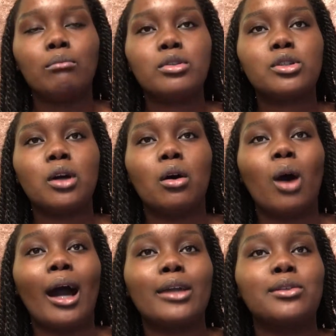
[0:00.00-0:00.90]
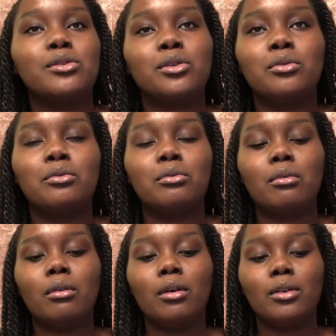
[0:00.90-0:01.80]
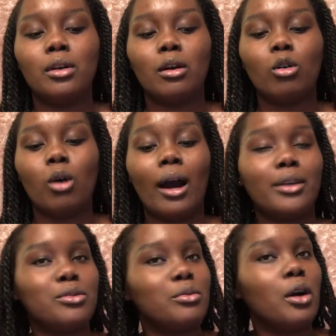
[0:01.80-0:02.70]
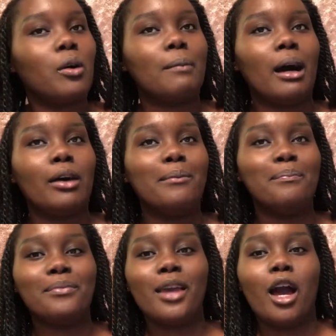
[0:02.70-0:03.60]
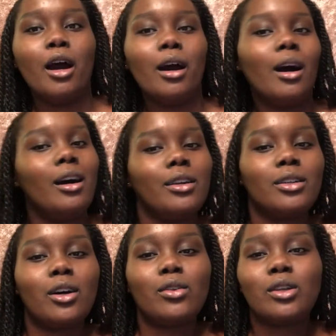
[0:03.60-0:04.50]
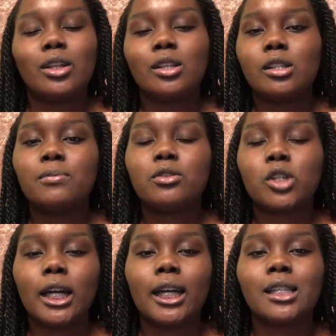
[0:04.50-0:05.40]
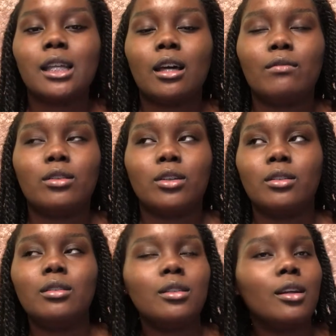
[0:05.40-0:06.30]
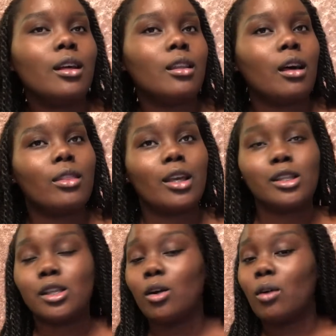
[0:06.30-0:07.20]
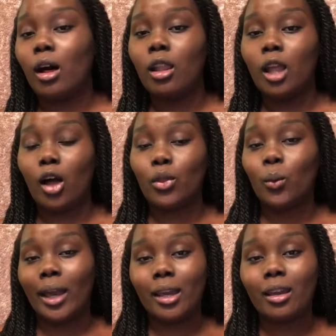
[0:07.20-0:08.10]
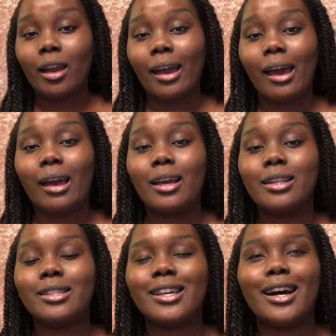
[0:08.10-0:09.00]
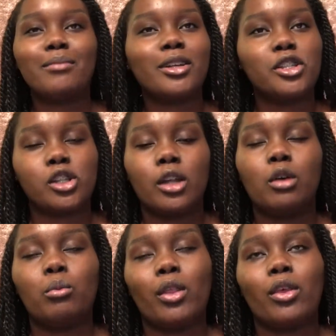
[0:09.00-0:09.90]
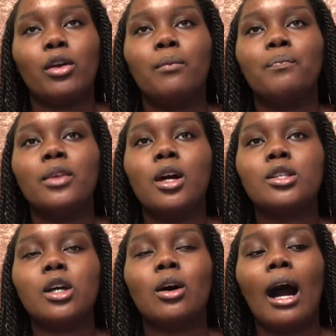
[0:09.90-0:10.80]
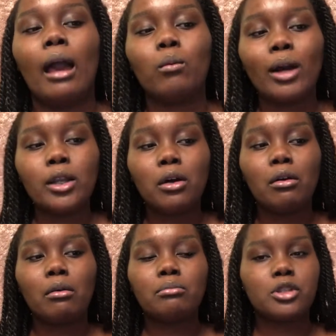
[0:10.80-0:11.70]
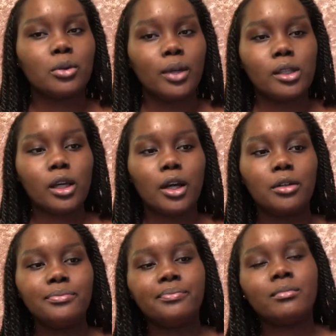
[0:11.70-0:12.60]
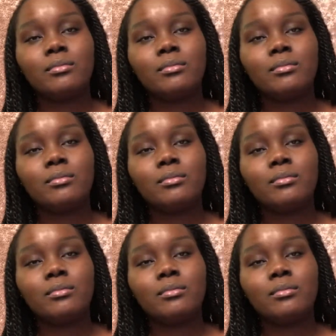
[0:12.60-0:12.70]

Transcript: So I do know about, the little tips and tricks, and I've learned a lot of things along the way, and I'm gonna share them with you. So I went home 2 weeks ago,